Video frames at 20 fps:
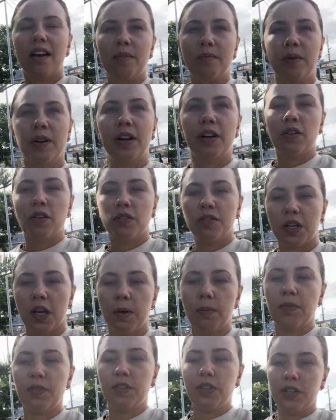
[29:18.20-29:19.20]
we're in Coffs
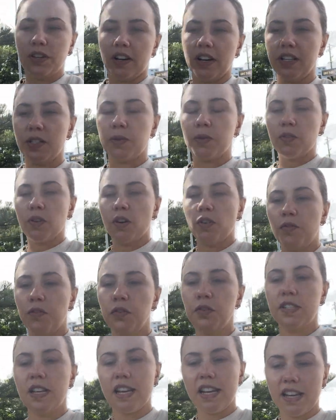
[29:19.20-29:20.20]
Harbour for 2 nights. We've got a full
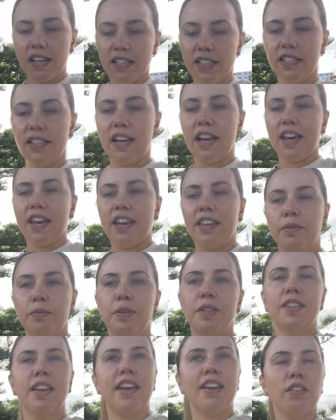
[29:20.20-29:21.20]
day here today and then we're
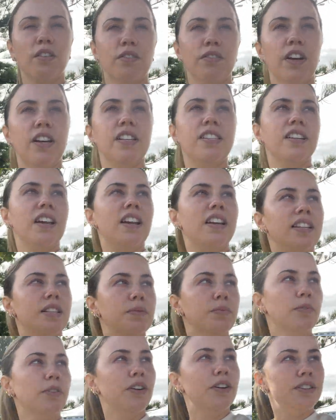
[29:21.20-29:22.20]
setting off nice and early
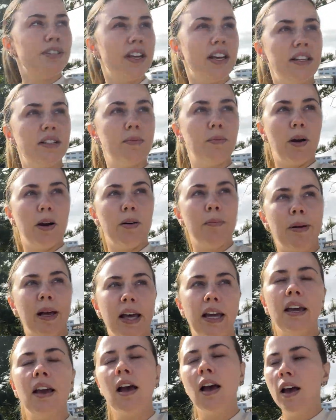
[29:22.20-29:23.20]
tomorrow to head to Byron
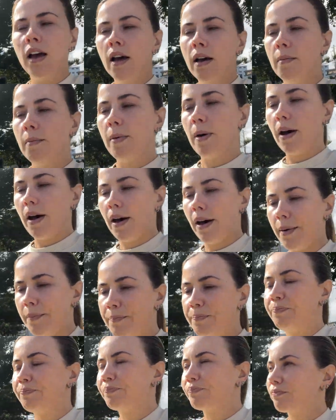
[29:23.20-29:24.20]
Bay. But
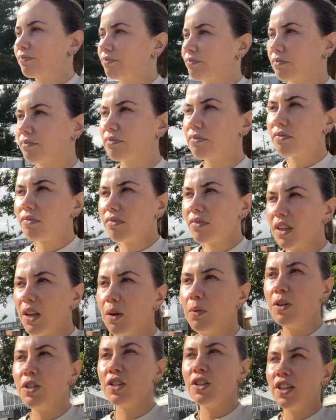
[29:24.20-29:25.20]

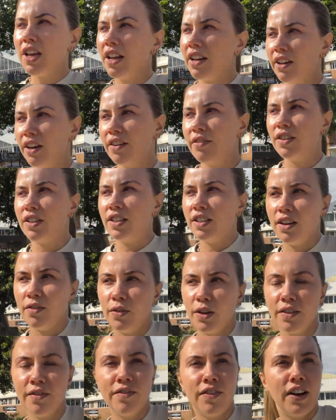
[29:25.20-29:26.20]
we're just heading over to see if we
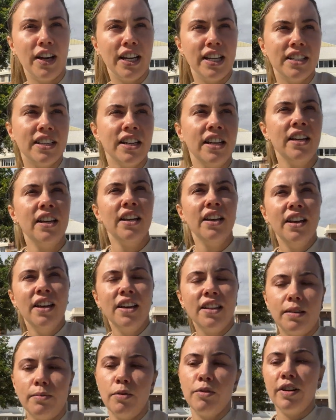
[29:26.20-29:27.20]
can find
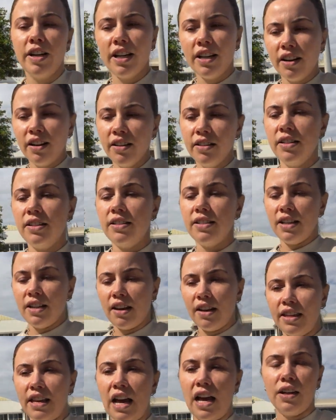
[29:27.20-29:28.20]
the marina to see
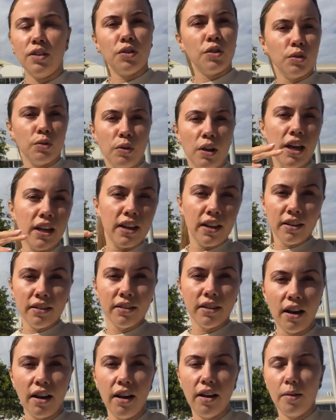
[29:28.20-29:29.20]
like the actual like
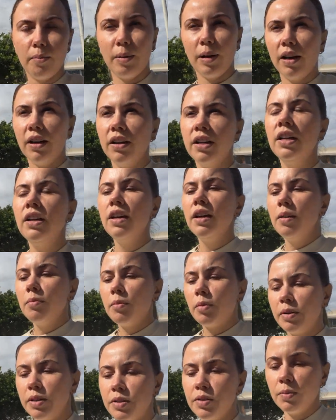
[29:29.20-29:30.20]
harbour. But
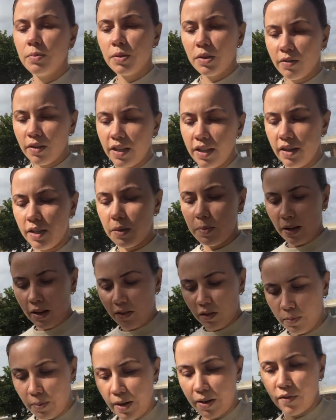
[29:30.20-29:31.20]
we stopped at a really nice place
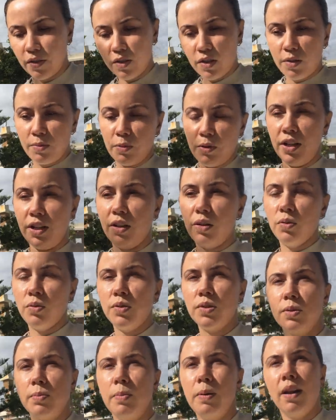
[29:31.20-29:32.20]
for breakfast this morning called
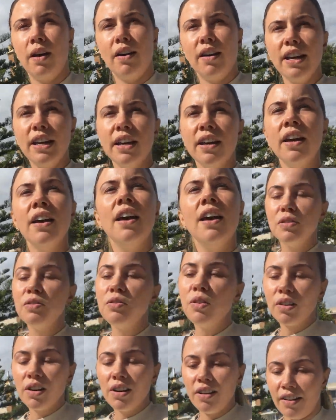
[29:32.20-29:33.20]
Supply.
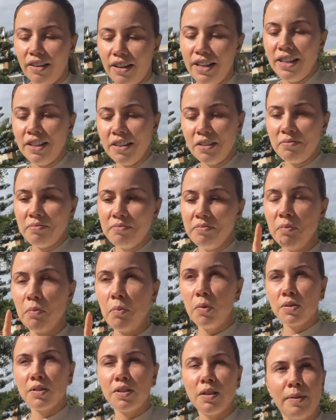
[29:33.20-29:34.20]
Not gonna lie,
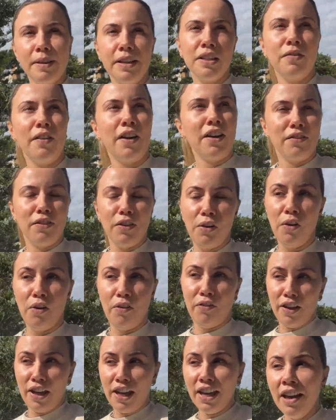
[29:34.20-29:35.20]
wasn't the biggest fan of the
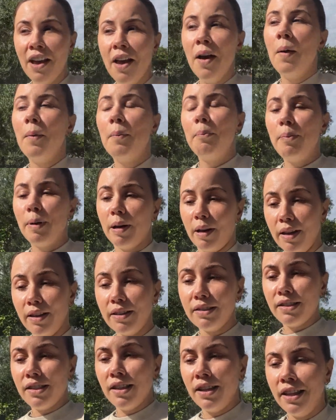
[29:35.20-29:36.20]
coffee,
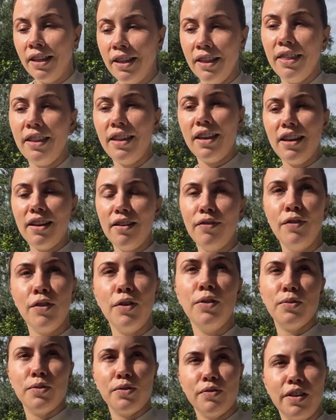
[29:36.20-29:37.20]
but the
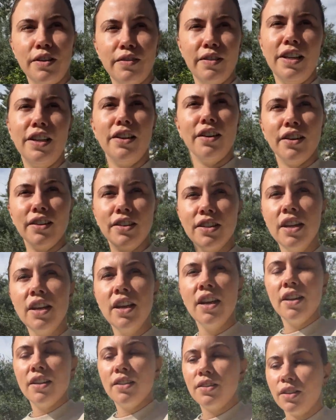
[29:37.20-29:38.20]
food was really, really good.
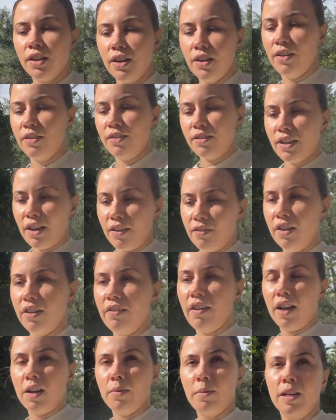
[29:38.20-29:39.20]
So definitely
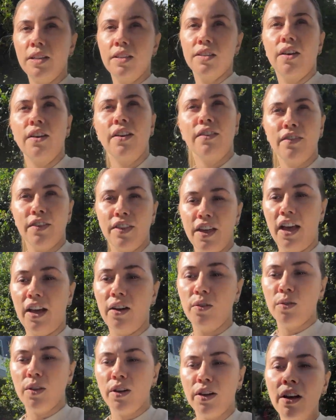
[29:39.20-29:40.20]
recommend going for that.
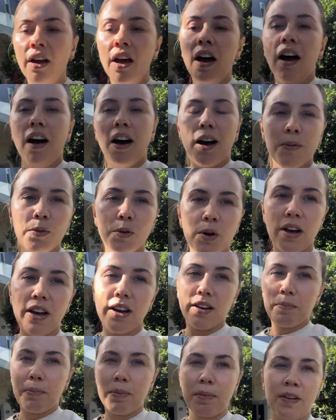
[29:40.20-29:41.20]
Although I'm quite
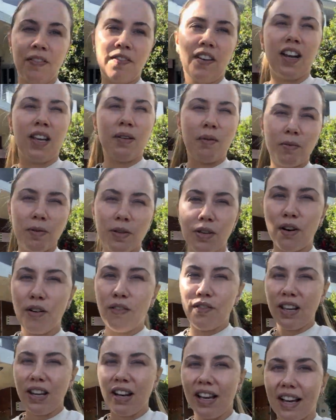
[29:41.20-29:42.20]
a funny one with
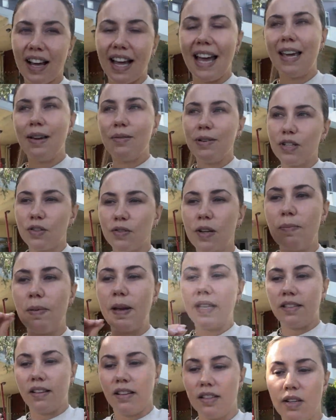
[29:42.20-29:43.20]
coffee. Like I hate when it's really
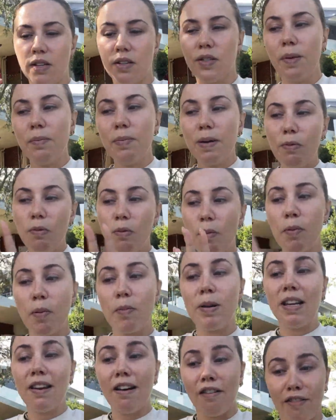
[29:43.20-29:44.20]
bitter. So some people would
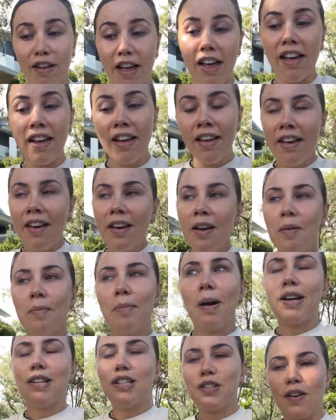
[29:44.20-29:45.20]
probably love it, but
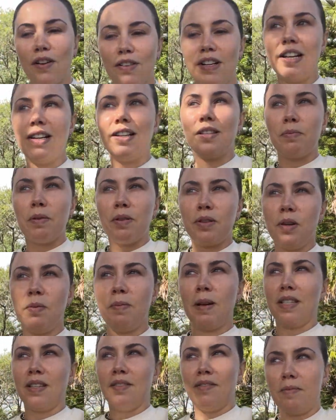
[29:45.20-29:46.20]
I just found it a little bit too
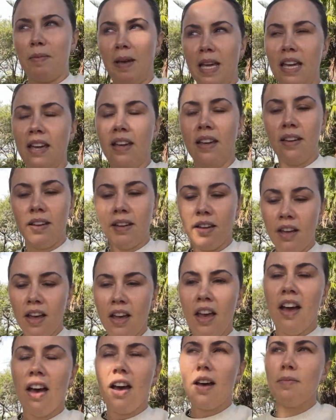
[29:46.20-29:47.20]
bitter for me.
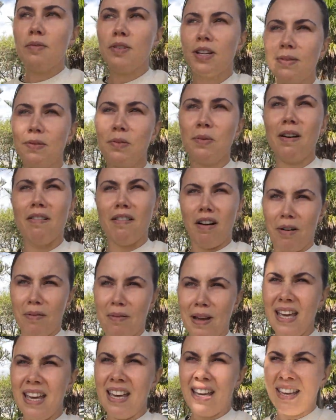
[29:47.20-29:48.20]
James, where are
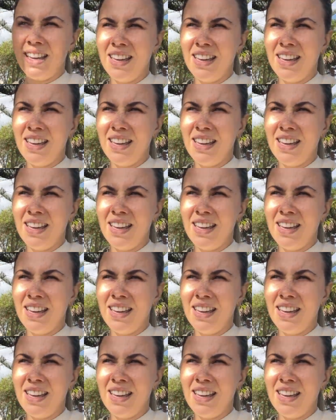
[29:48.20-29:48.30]
we?